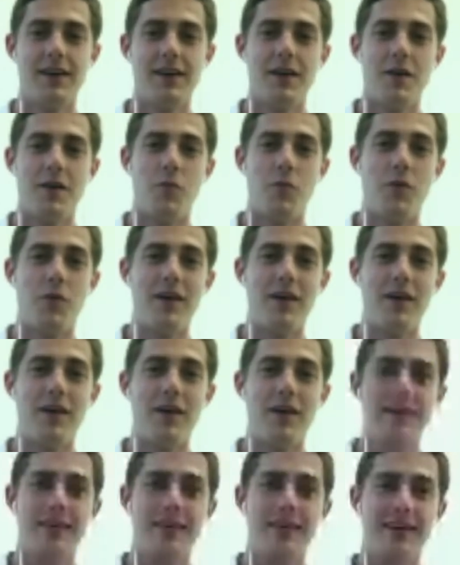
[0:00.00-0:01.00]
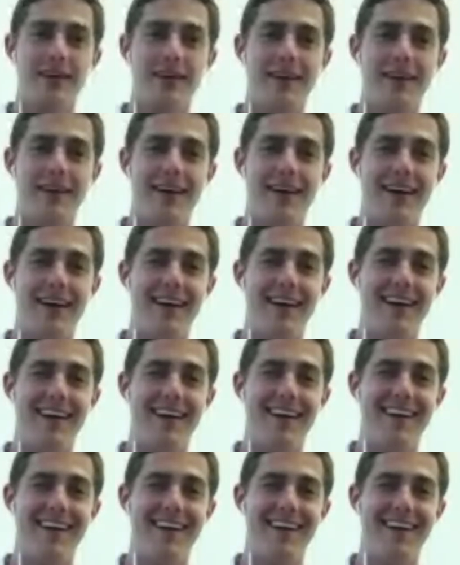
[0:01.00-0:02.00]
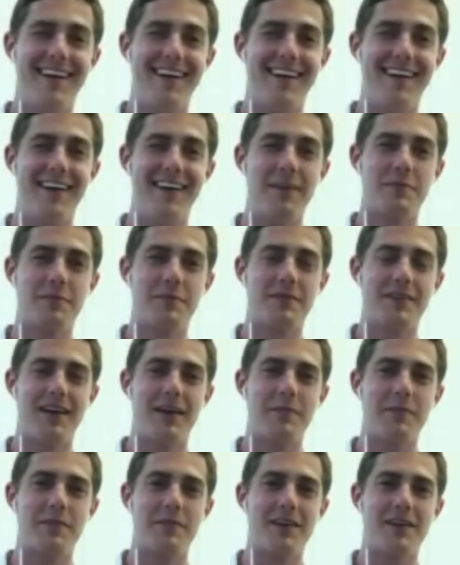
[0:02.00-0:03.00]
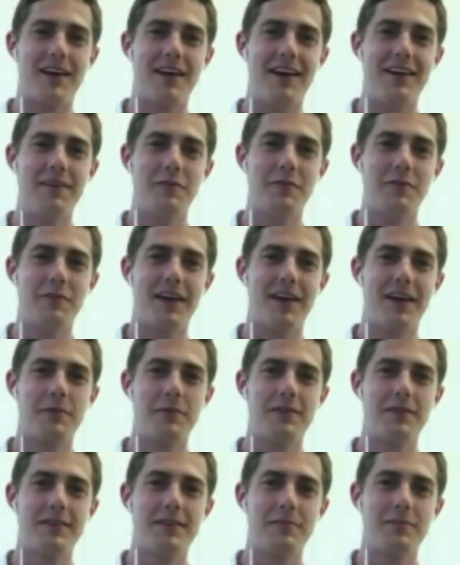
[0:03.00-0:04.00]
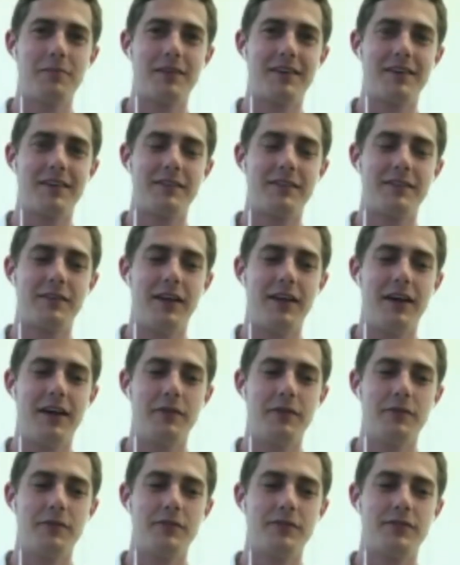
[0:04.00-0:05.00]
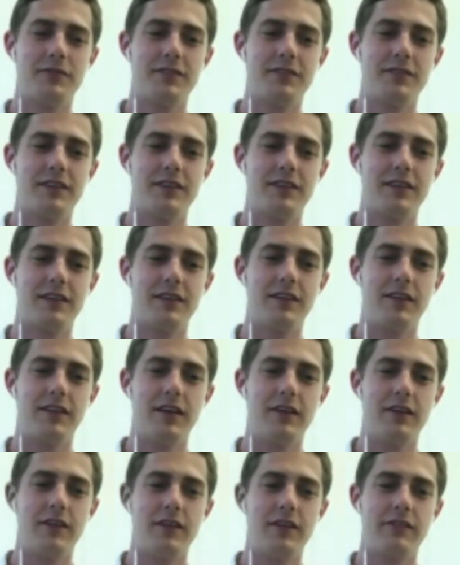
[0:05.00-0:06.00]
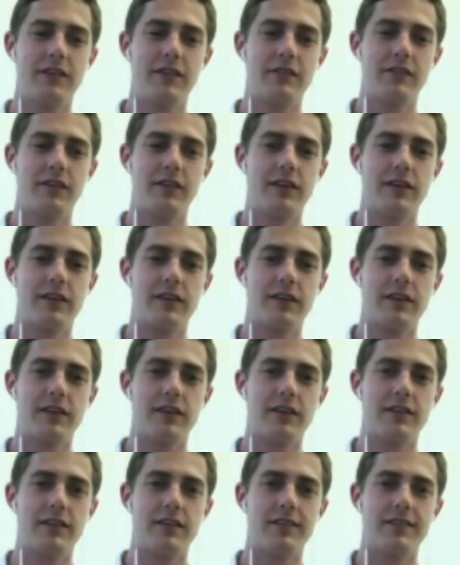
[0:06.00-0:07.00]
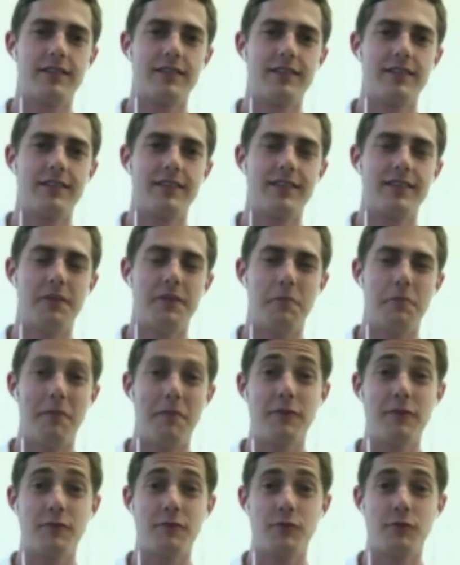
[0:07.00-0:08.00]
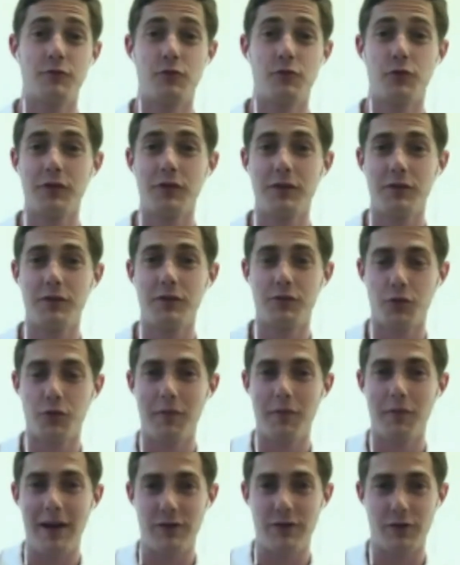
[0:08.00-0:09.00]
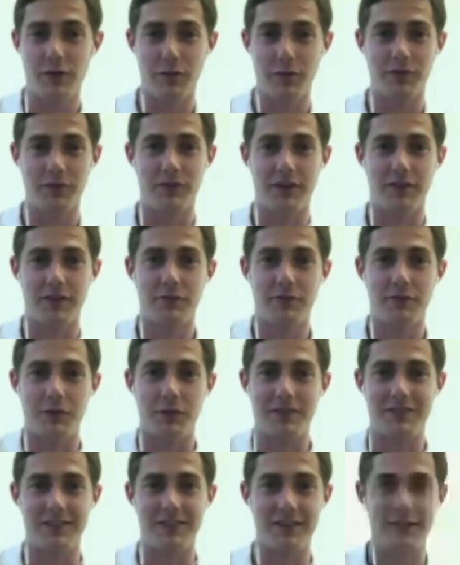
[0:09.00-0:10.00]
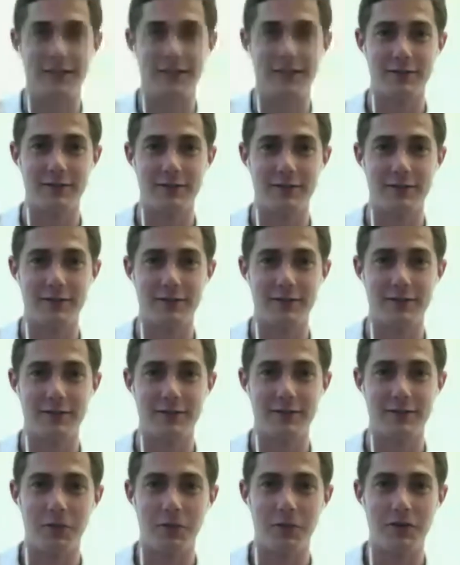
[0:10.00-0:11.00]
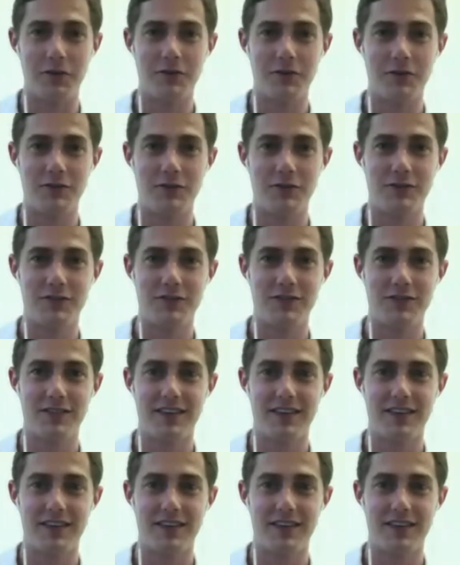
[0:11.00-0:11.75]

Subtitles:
Well, I'm kind of okay with it because it allows it allows things like you know, true mashup stuff to exist. You know, where you can just